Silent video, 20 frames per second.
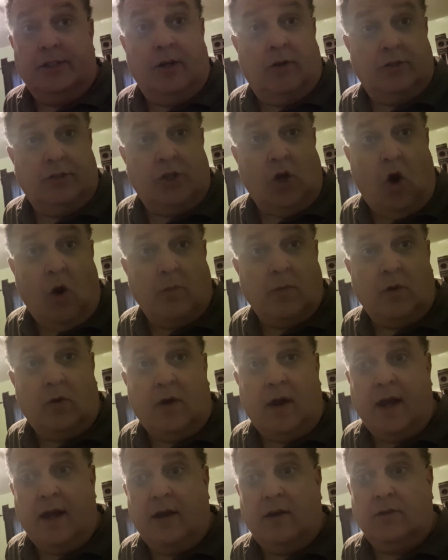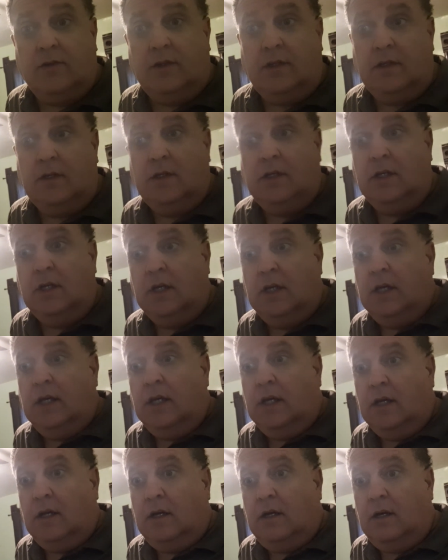you know, show them around,
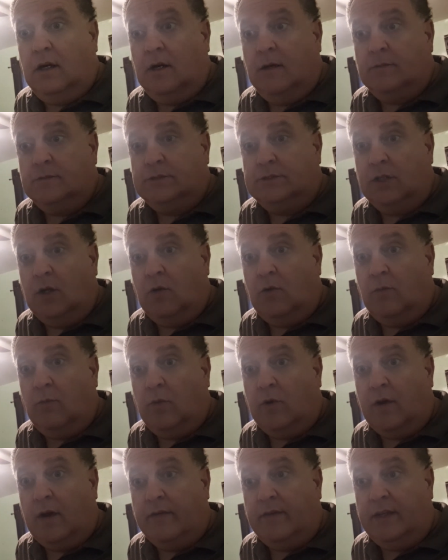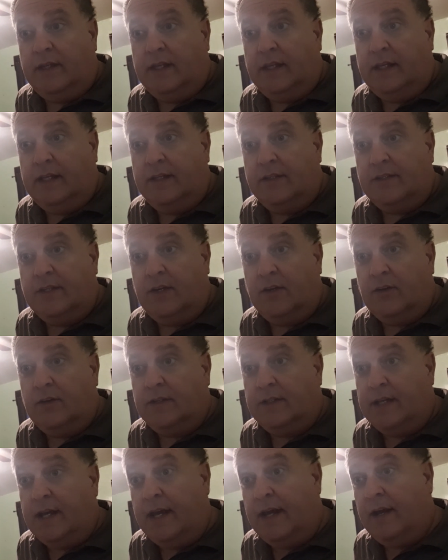um, show them where everything is here in
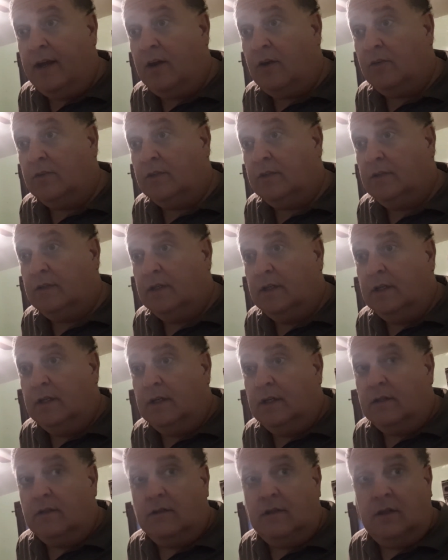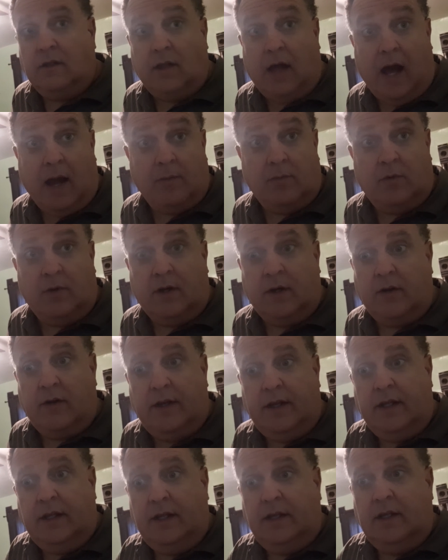town, the
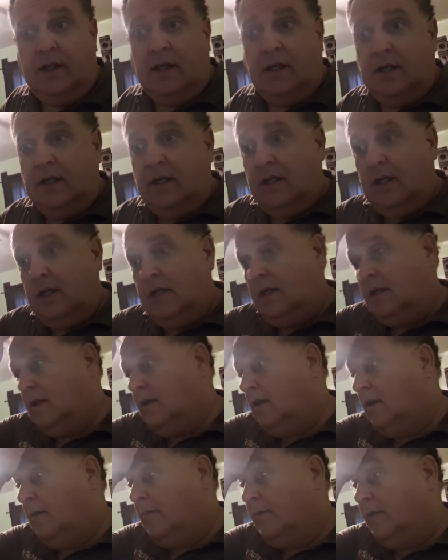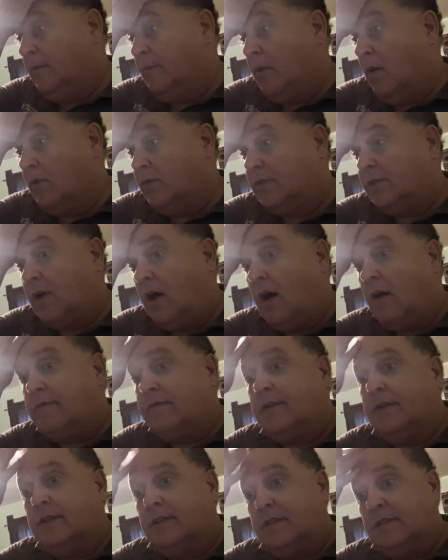library, um, the post
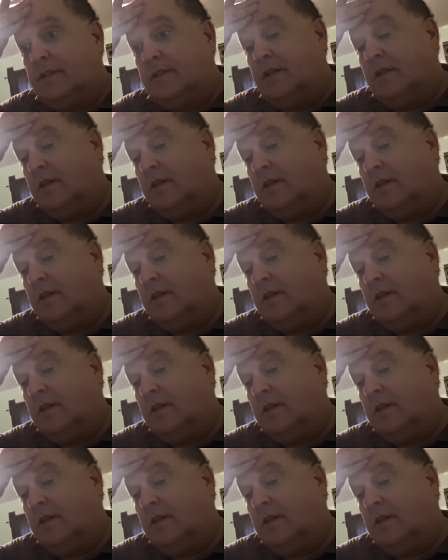office,